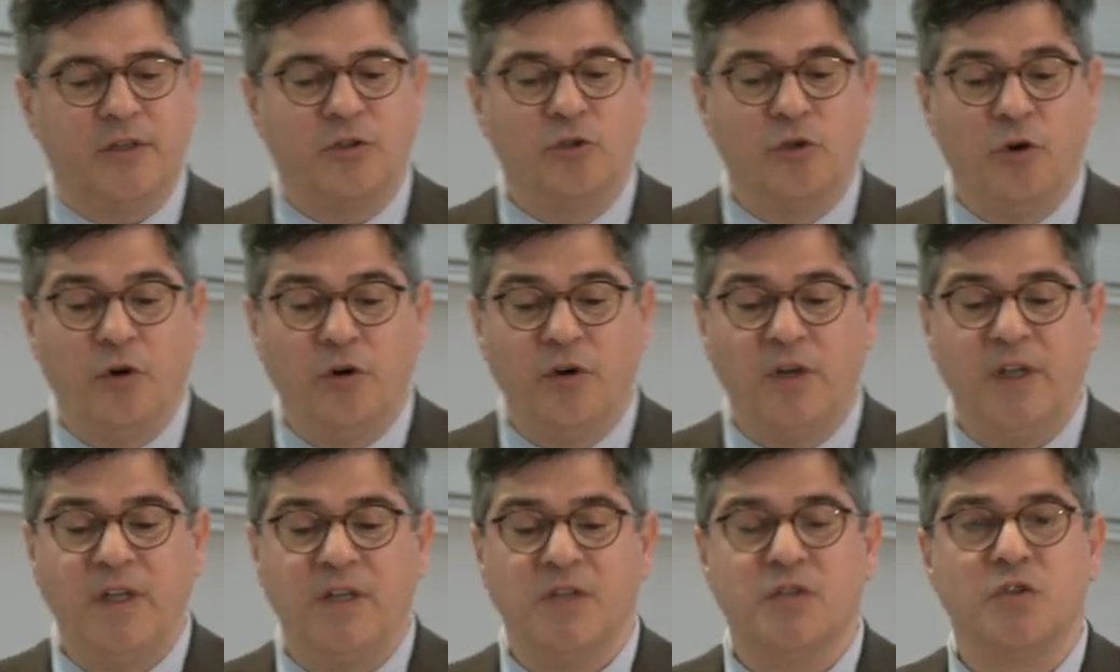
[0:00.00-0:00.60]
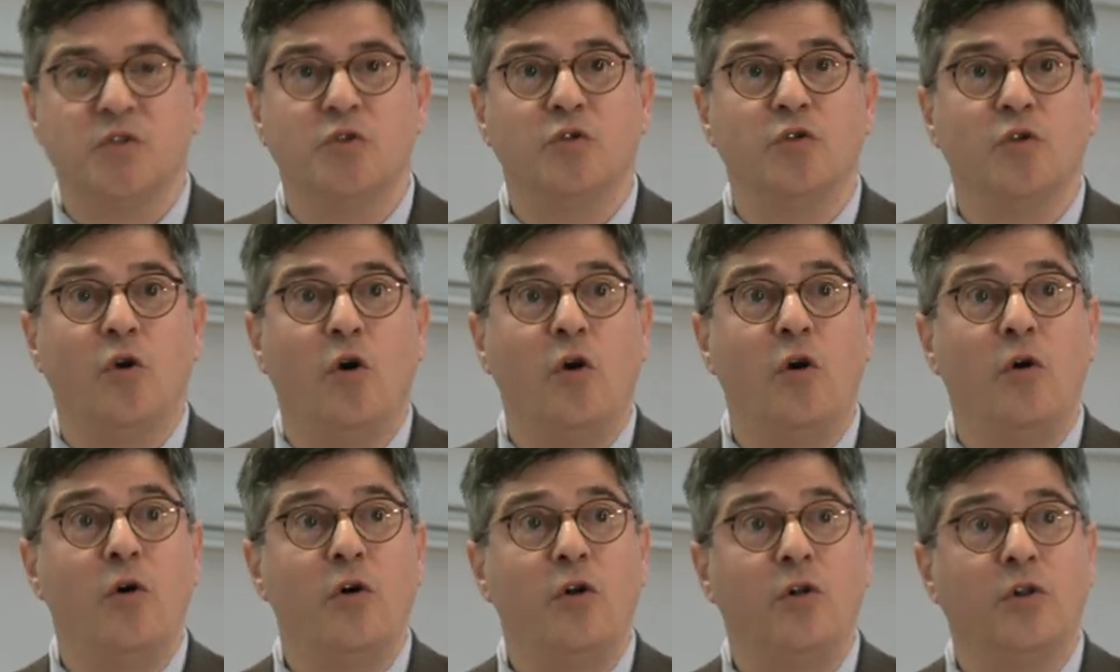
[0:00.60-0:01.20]
Turkey is
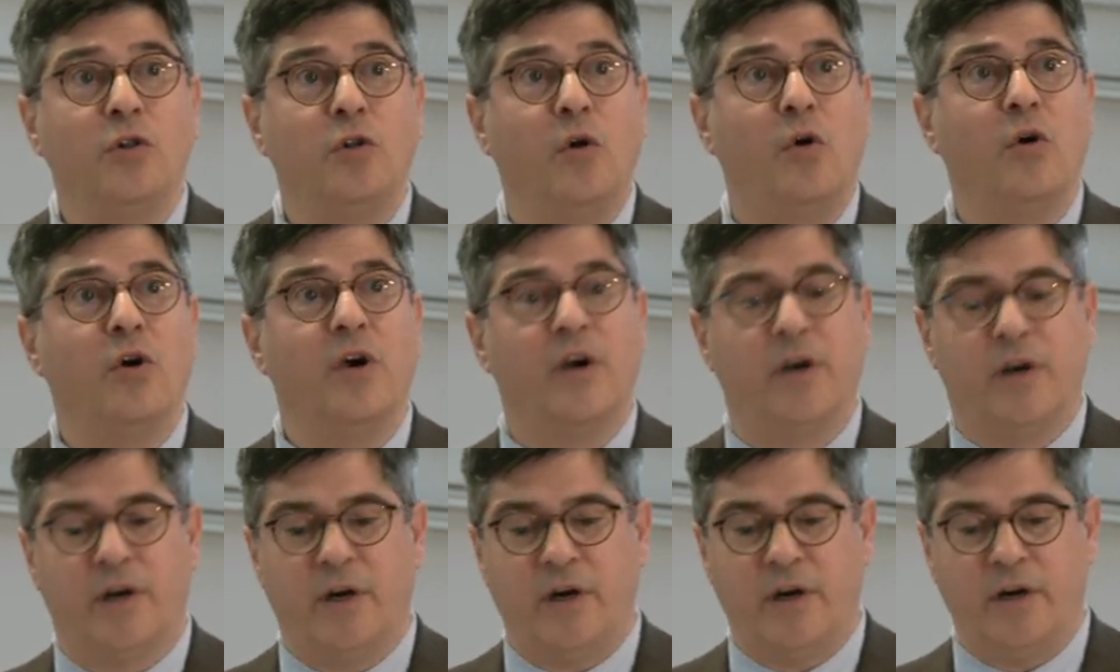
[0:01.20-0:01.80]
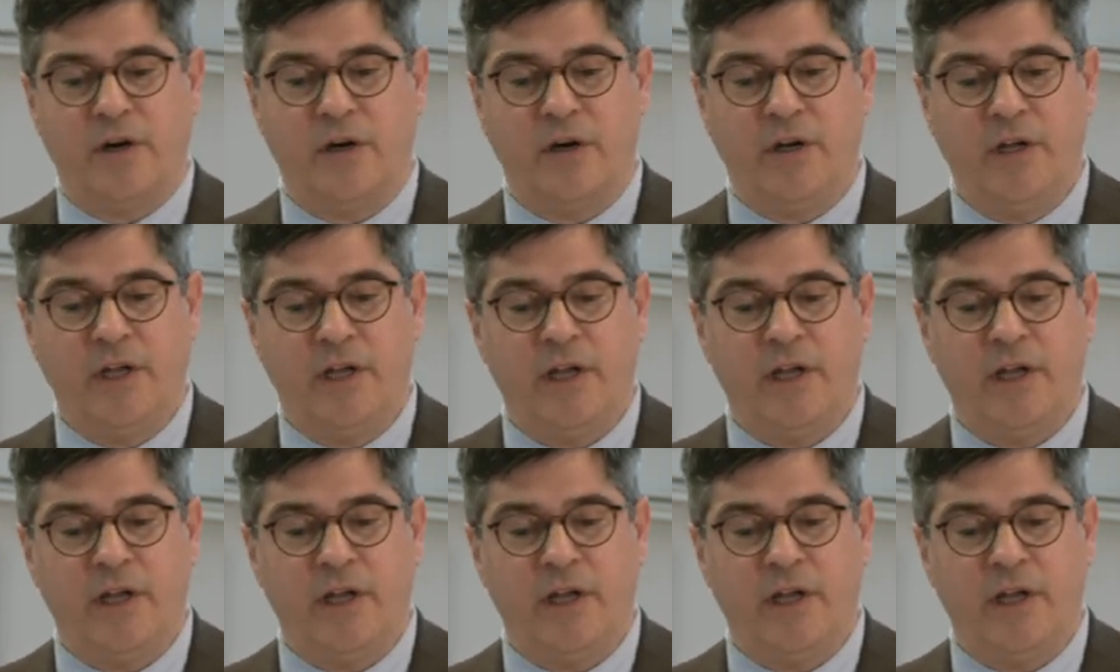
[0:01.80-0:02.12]
no longer